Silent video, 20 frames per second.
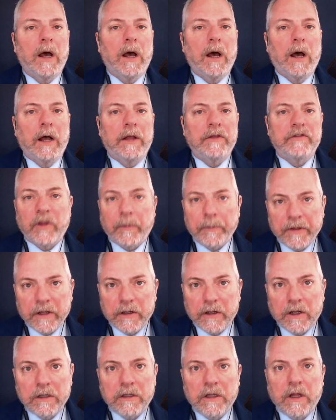uh, something
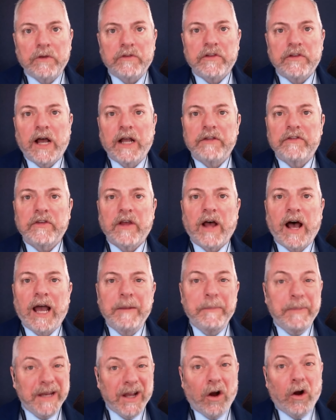along those lines,
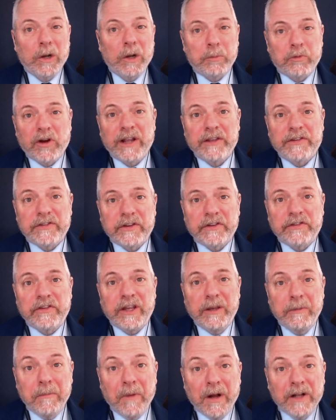I'd be hard pressed to
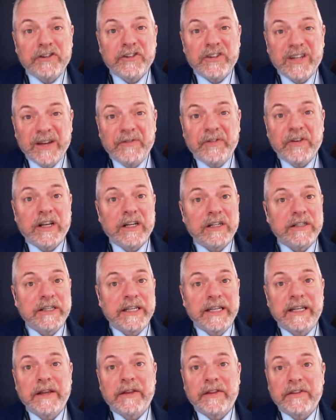see much
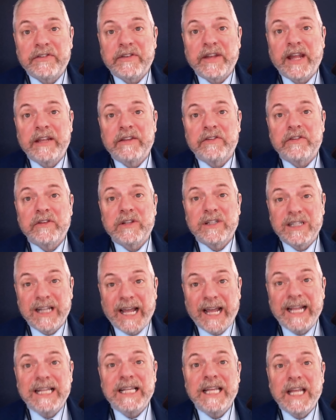difficulty to the state's
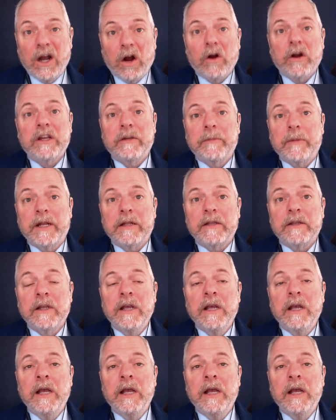likely argument